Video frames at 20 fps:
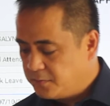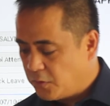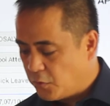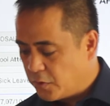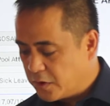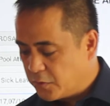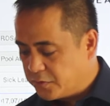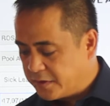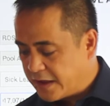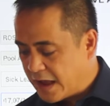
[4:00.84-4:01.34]

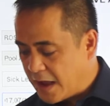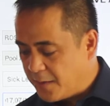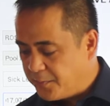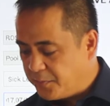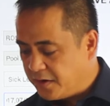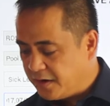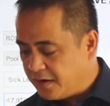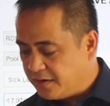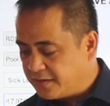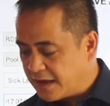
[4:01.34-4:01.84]
what would
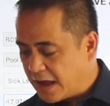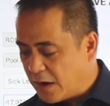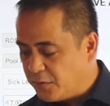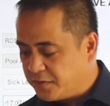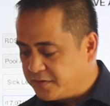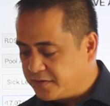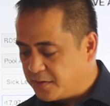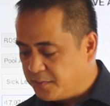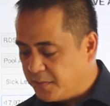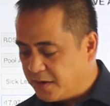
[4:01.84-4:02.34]
happen is I would
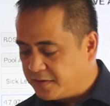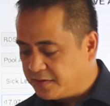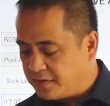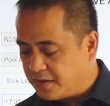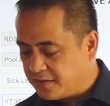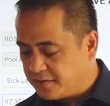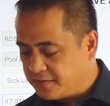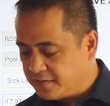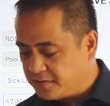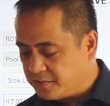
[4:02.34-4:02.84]
submit
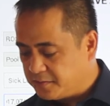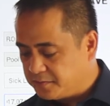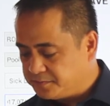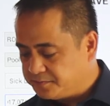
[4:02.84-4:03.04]
this.